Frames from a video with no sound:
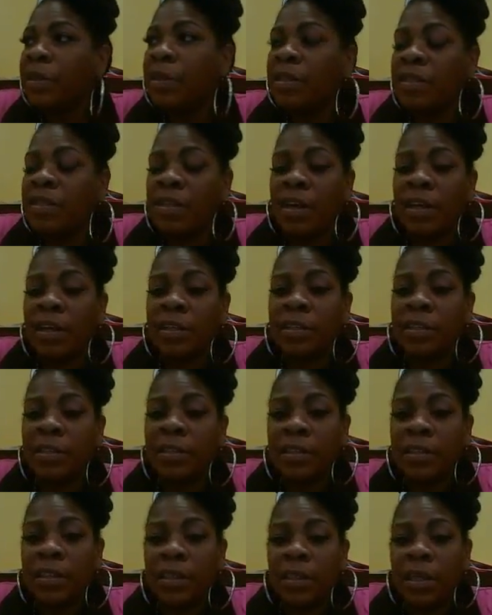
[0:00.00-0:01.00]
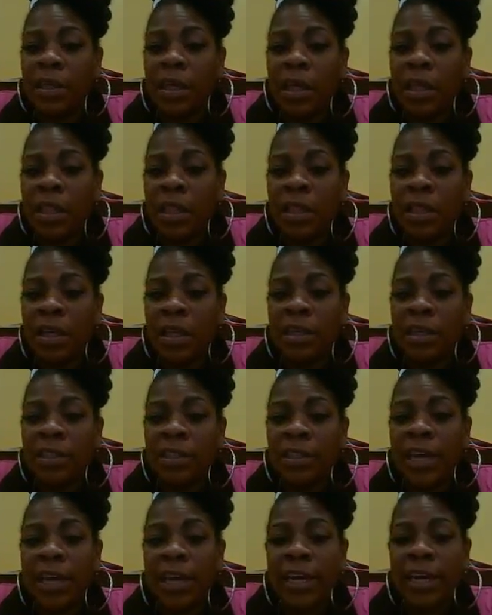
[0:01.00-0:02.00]
Thus, the
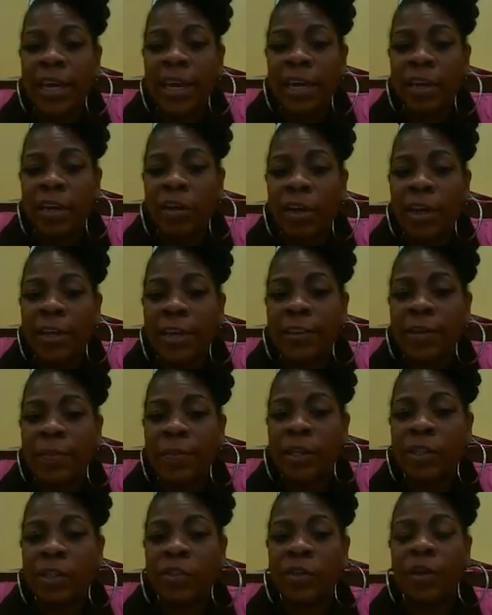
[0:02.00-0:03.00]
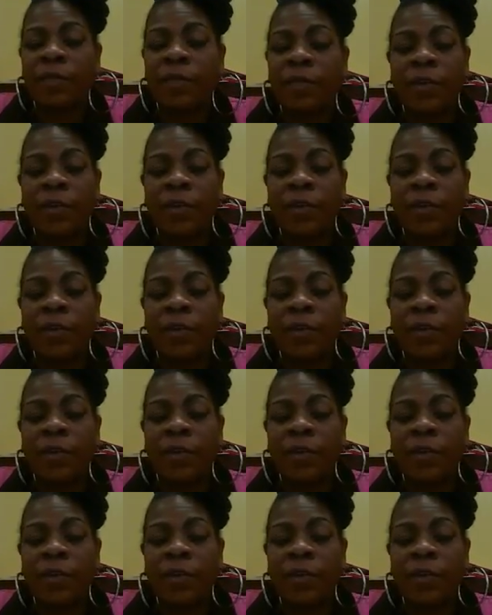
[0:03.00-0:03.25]
second angle has a measure of